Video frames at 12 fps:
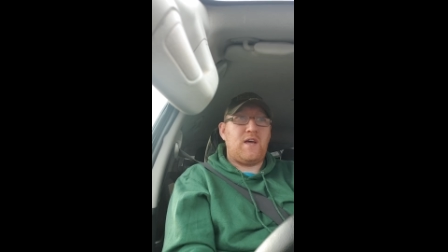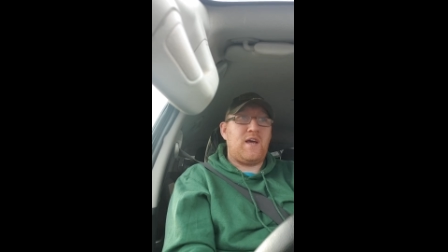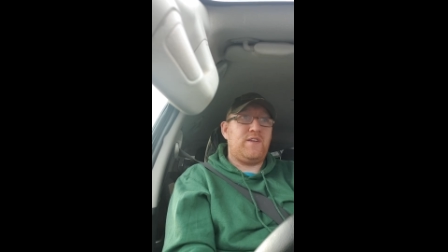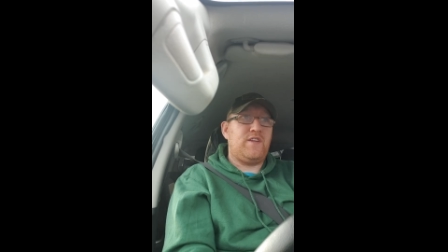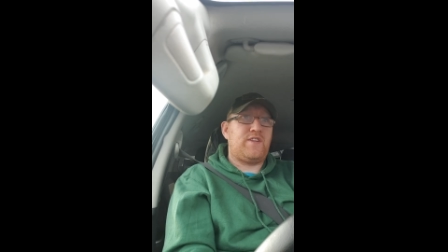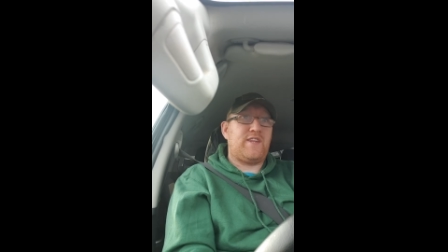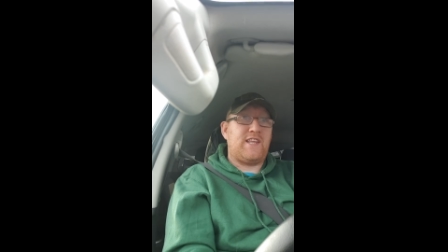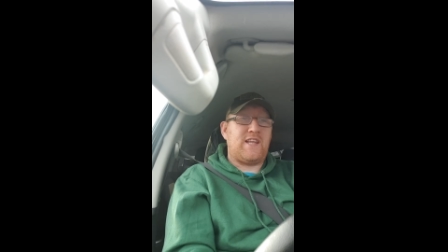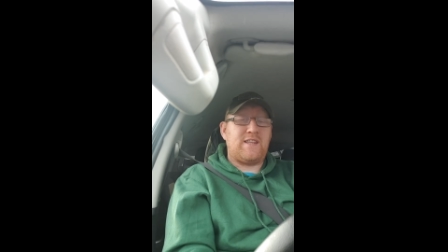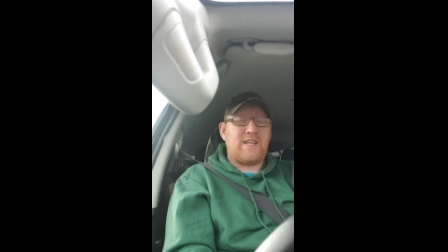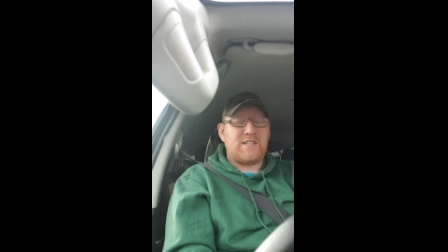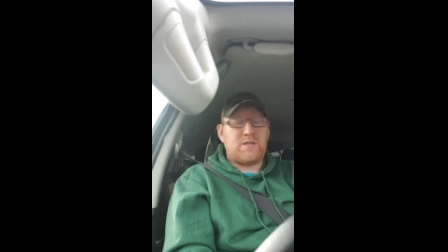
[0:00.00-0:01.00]

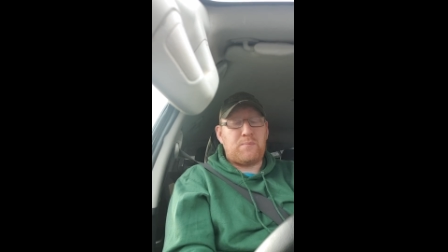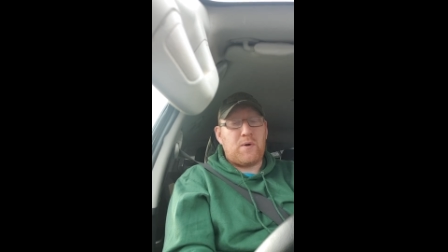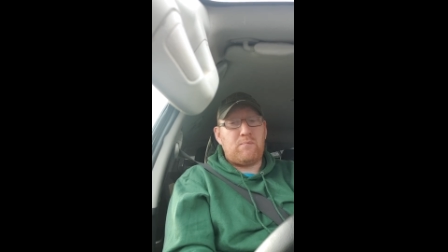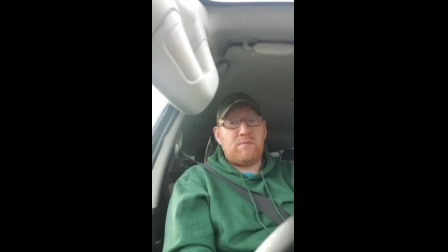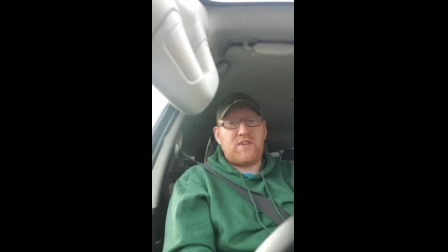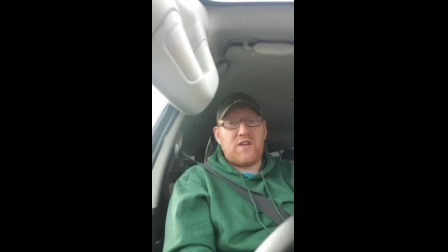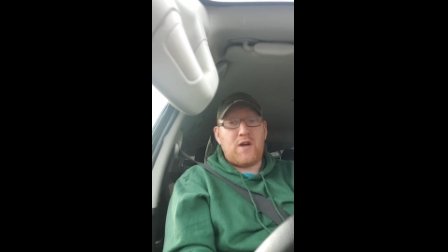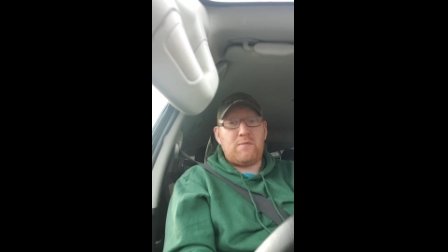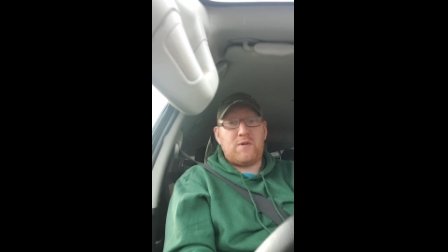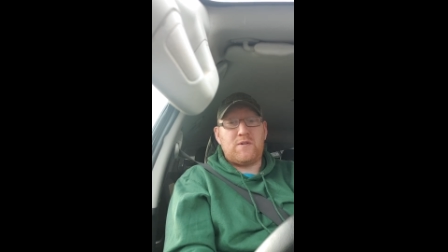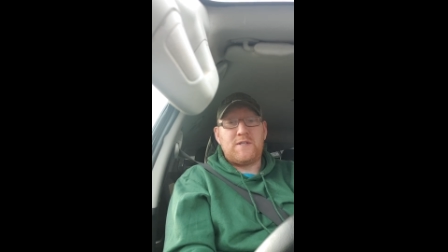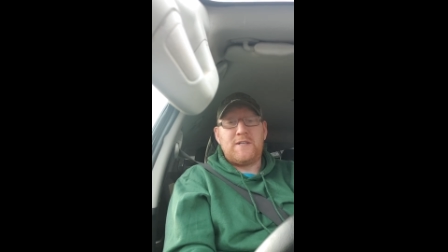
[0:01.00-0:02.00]
That's the problem with
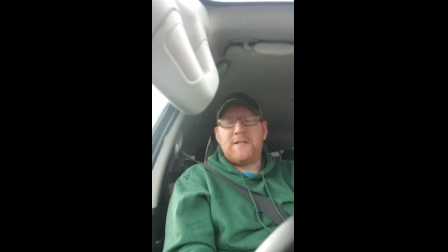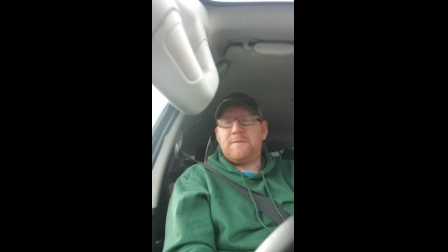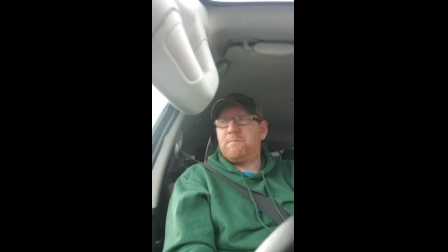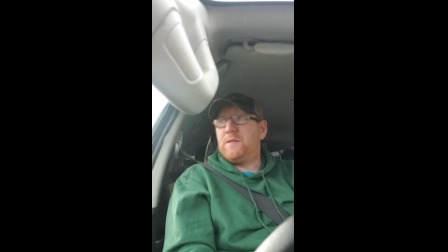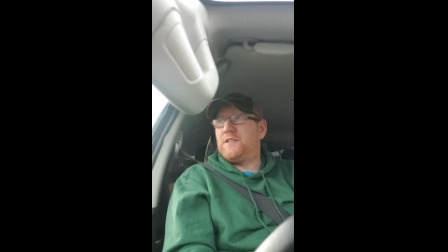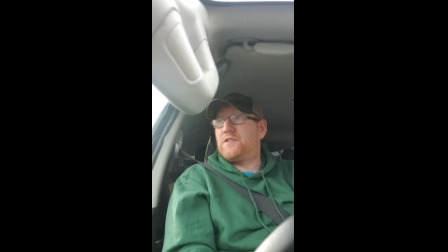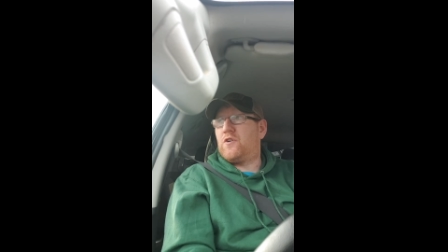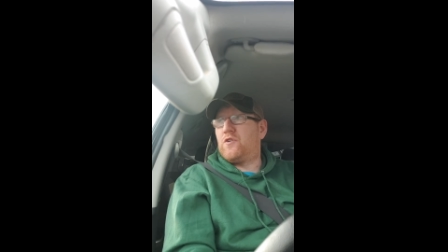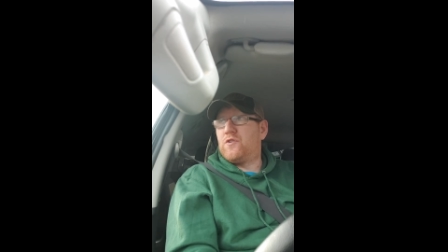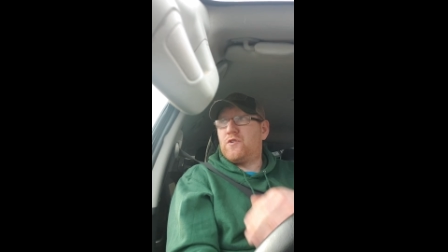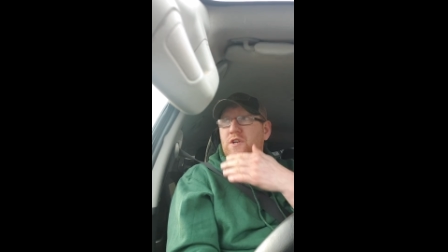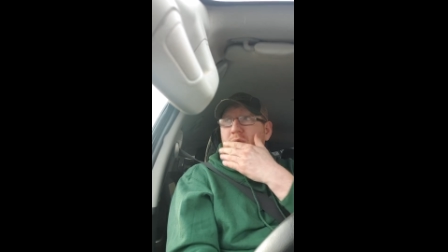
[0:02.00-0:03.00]
thermal, is
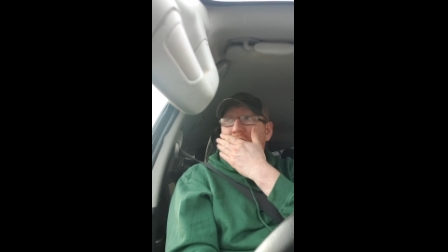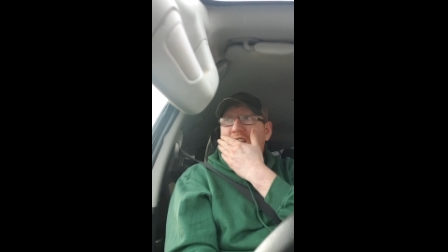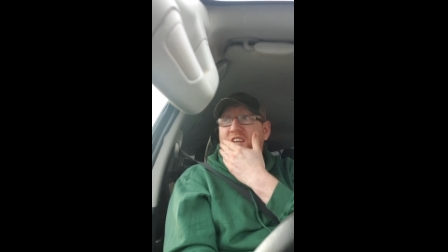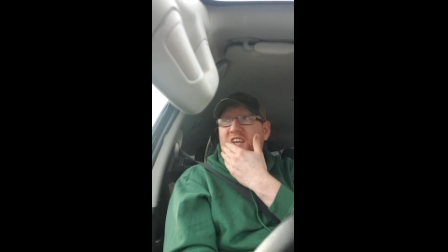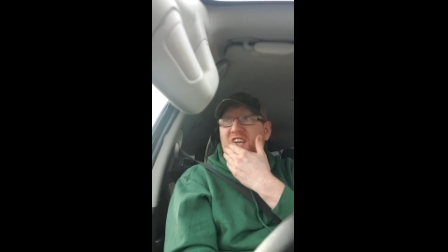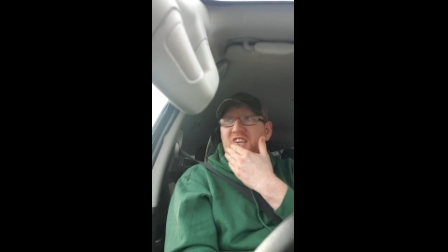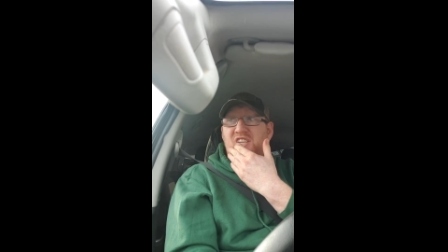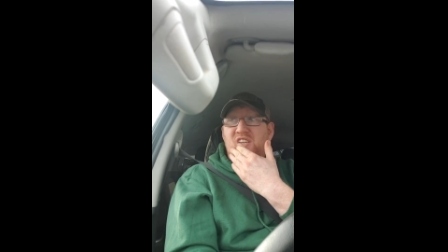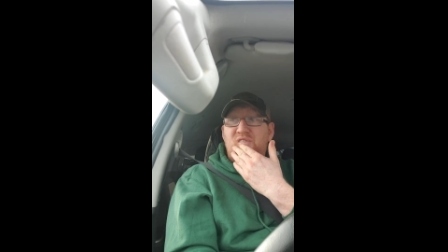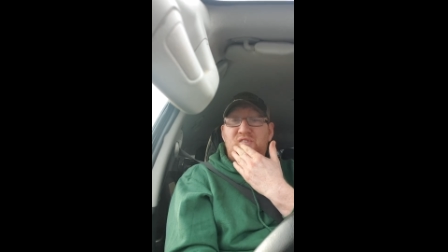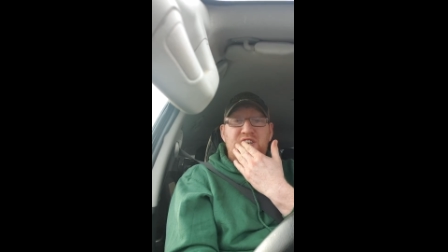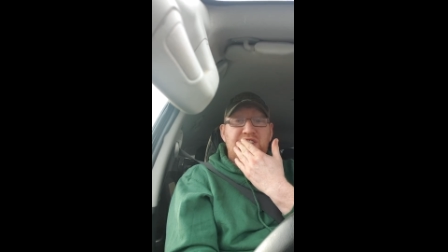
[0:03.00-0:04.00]
although you may think it's in
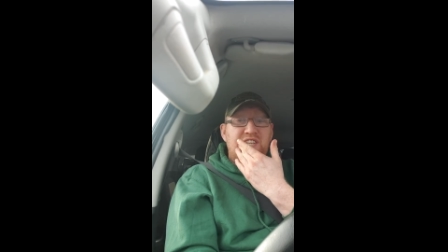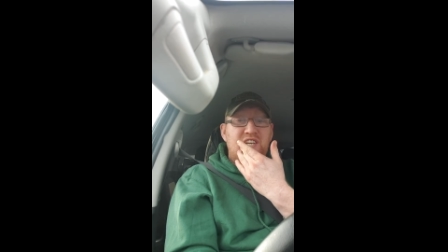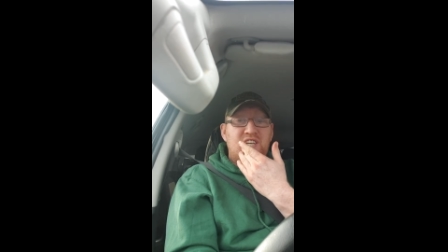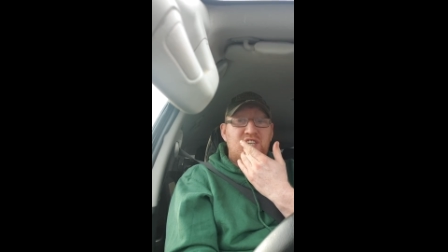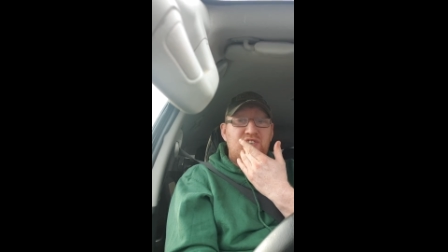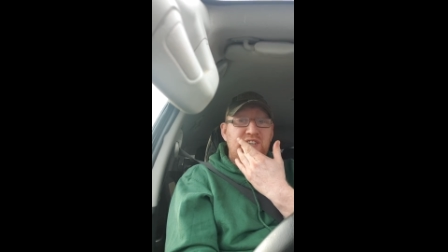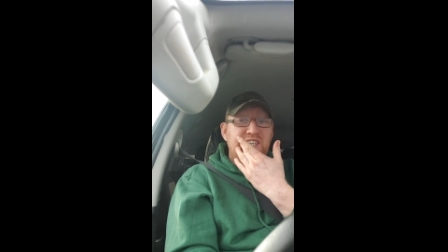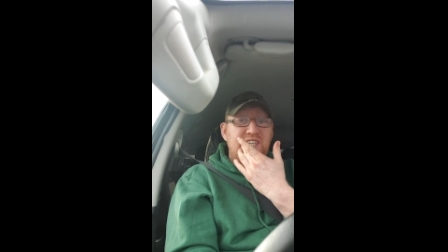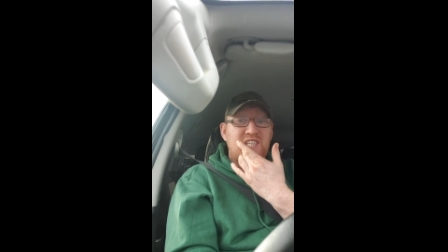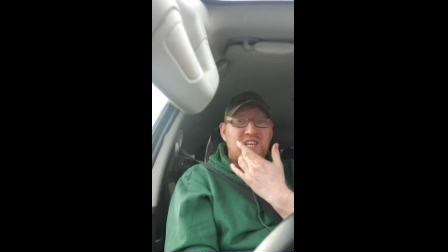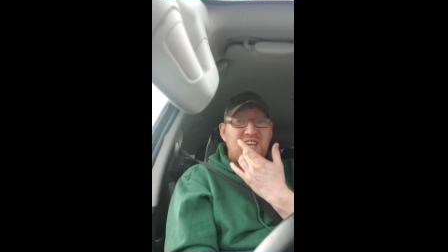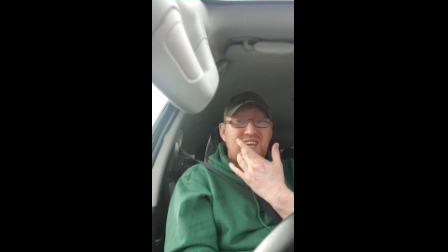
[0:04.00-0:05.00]
the first layer of
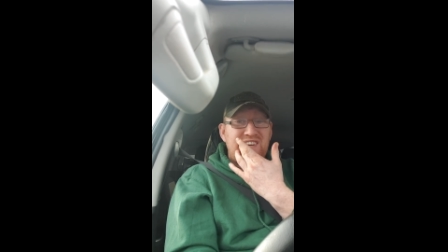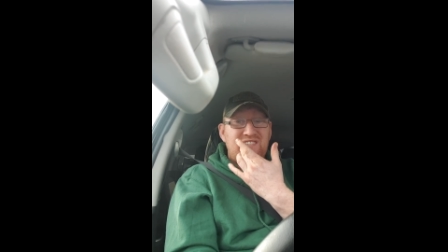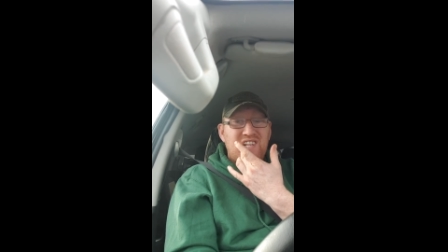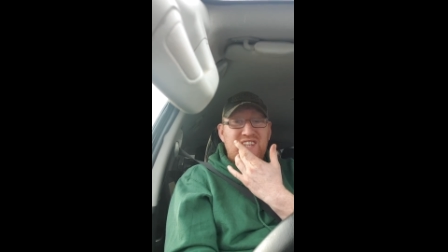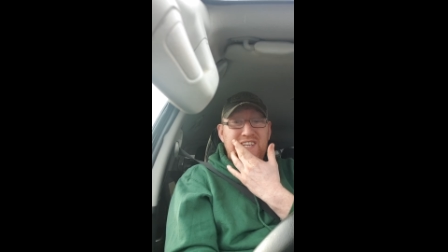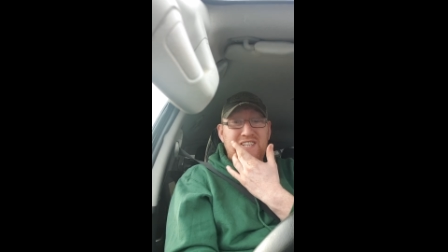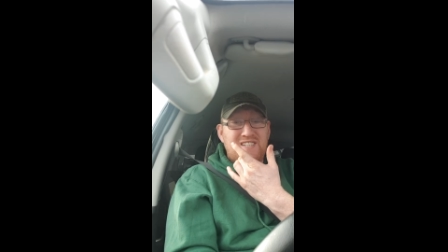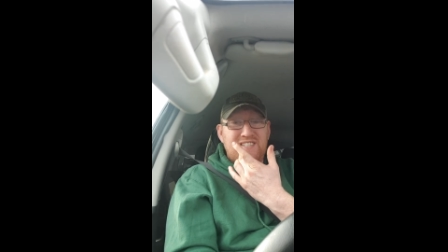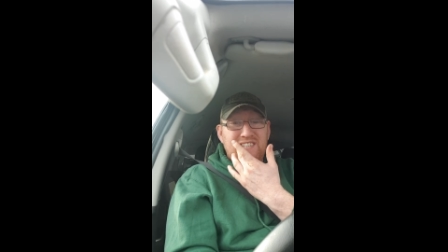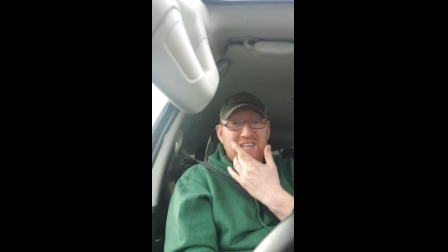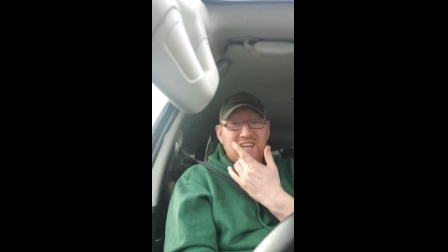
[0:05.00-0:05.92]
trees, it really isn't.